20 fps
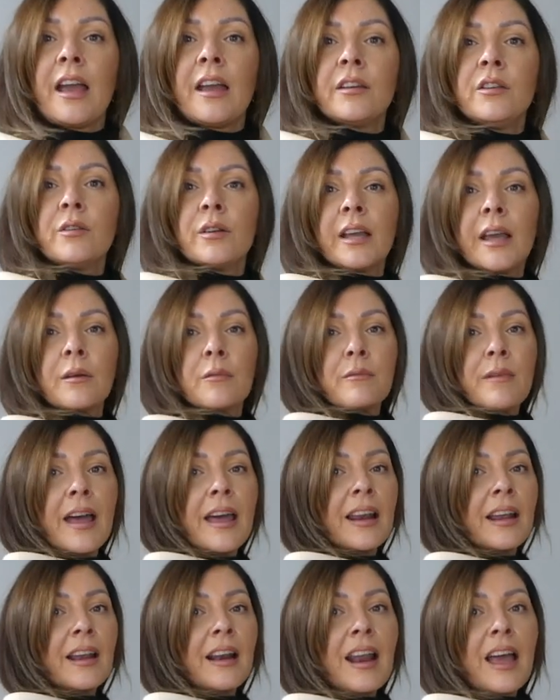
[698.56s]
and you can
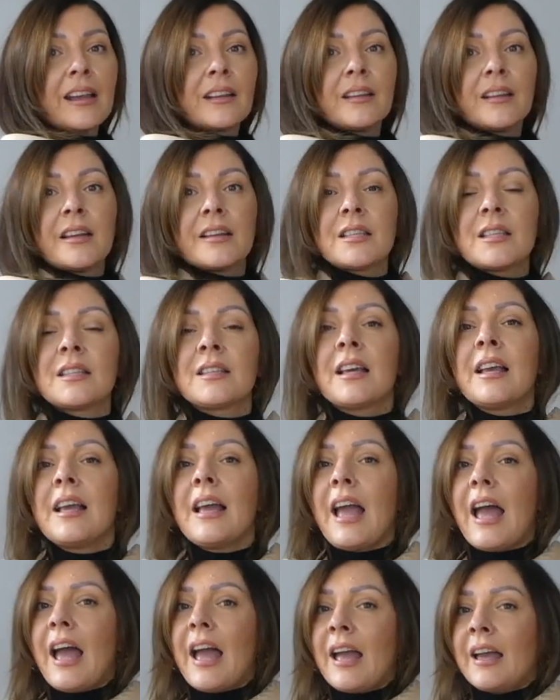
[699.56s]
wear it like this.
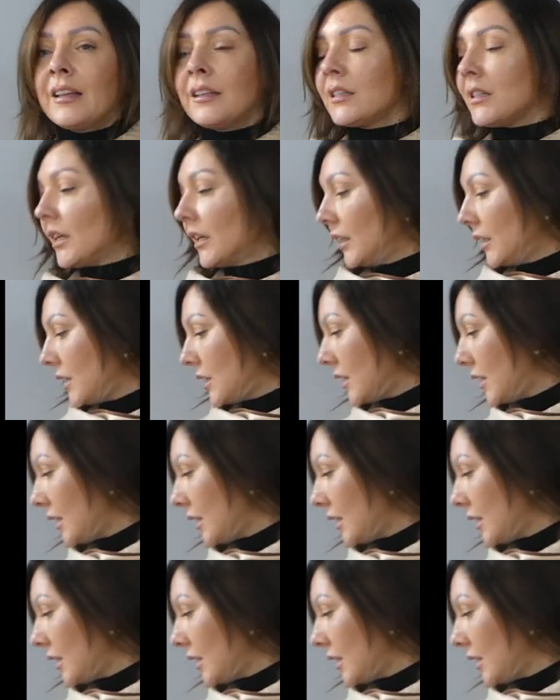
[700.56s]
And it